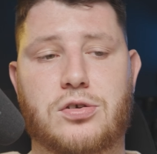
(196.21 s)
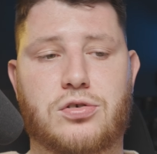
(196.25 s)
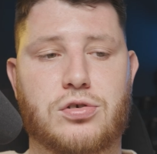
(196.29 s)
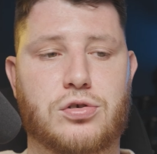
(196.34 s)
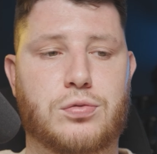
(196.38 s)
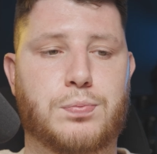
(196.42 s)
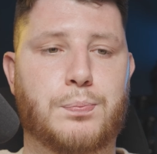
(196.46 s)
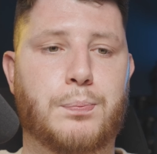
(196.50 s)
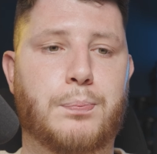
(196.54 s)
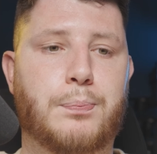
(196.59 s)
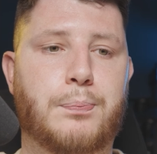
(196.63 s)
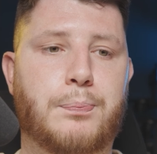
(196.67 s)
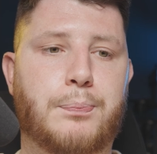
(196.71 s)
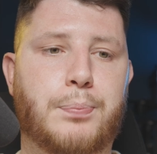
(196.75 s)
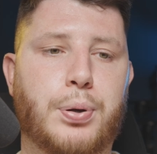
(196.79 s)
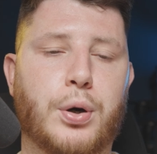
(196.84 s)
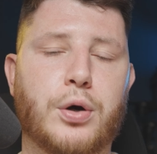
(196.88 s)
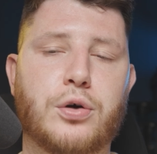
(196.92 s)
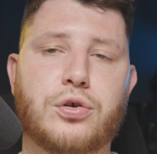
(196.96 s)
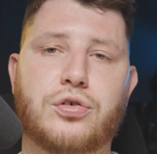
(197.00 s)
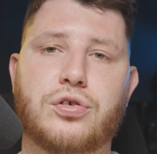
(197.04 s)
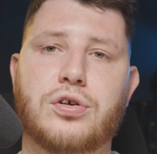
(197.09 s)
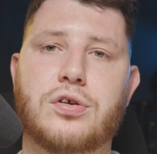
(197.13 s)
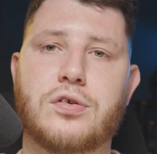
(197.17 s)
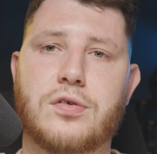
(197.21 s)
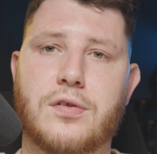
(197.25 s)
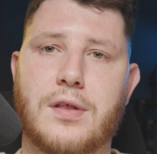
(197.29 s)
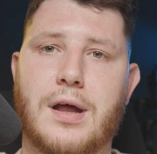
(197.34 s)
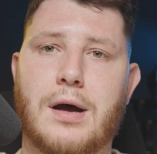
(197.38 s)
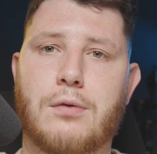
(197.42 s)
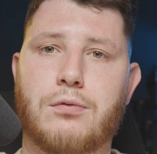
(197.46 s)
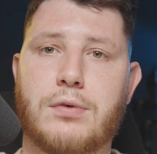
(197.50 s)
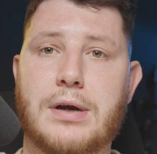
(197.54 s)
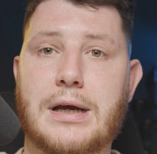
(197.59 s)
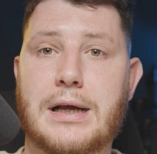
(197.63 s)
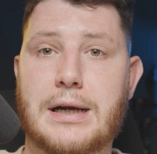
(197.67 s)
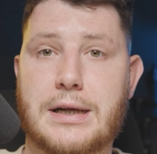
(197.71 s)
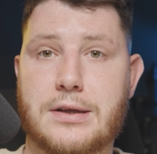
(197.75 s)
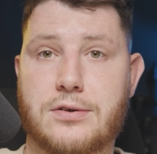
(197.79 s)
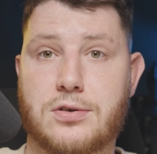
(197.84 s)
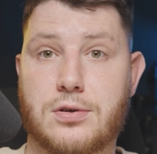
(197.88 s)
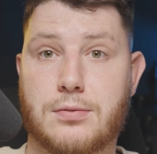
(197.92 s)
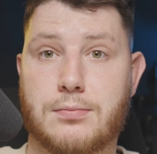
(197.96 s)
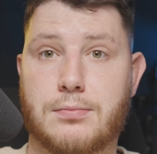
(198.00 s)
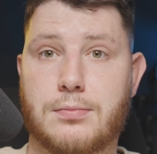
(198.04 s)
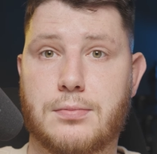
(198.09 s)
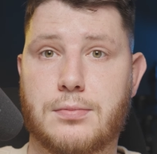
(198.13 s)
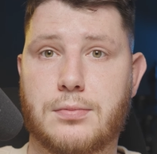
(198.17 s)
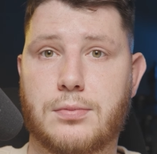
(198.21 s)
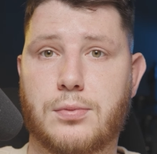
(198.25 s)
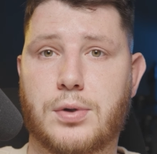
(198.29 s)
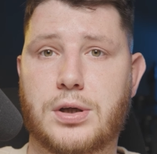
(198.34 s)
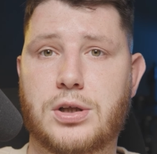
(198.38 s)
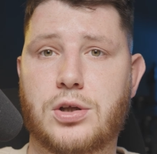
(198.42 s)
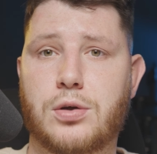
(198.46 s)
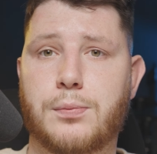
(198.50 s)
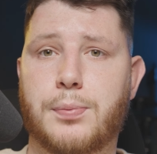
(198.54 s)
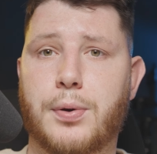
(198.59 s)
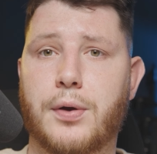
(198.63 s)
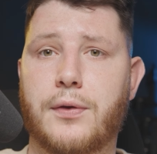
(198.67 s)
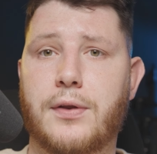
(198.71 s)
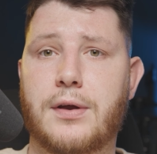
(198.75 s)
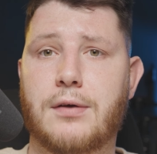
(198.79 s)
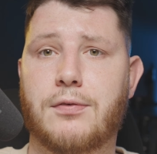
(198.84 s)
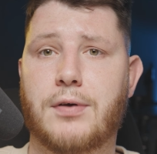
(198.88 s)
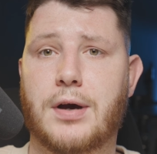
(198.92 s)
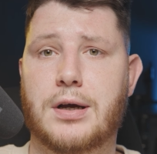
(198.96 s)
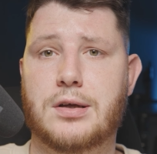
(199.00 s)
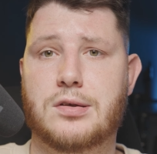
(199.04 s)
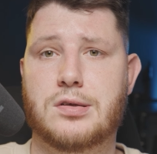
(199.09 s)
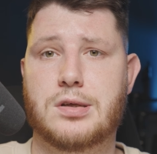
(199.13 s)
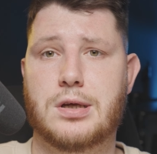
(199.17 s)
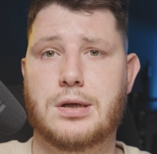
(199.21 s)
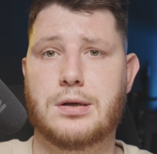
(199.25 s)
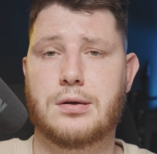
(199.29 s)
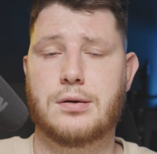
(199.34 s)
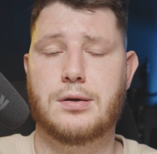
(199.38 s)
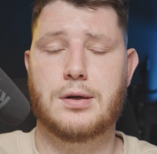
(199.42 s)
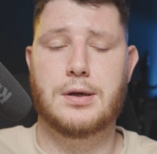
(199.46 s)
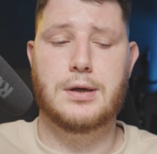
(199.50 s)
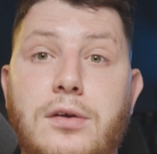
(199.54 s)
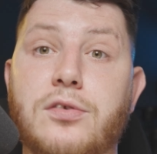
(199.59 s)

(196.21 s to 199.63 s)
just pushes that realism when you put the effects in.